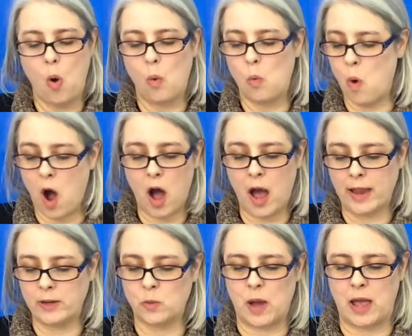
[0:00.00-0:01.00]
Why
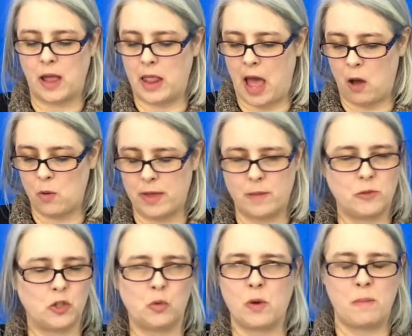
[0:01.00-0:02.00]
do I allow them
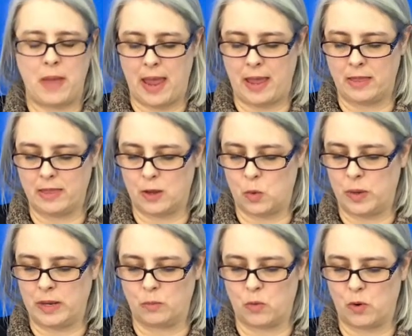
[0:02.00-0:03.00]
to remain? The
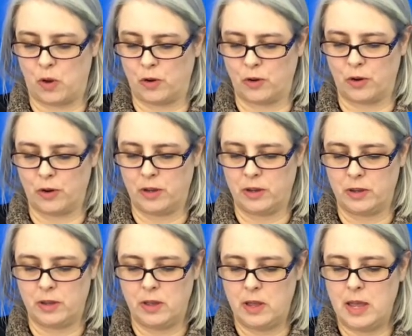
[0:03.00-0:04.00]
Queen pondered.
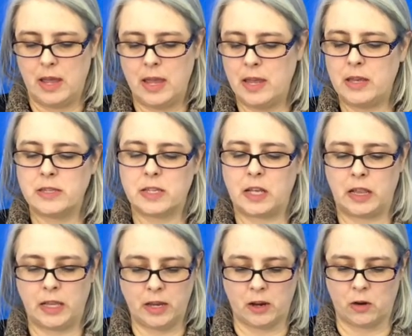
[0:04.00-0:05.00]
It is
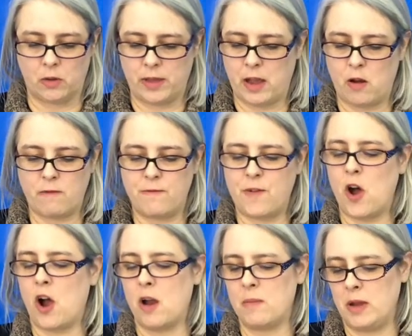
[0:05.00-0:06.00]
clear they are
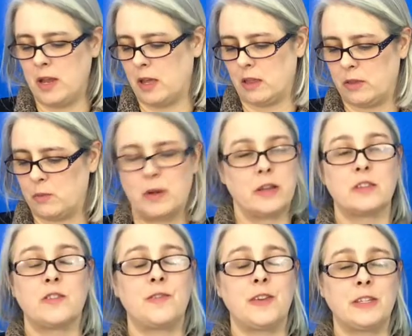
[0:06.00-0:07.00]
far beneath what
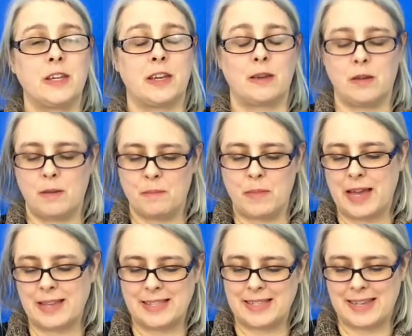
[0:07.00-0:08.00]
is fitting
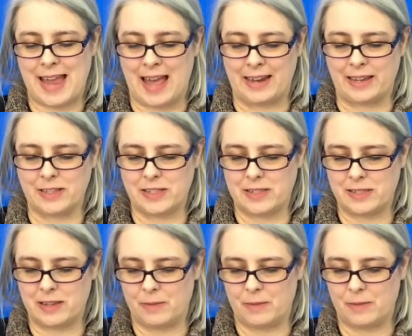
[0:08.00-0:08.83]
my status.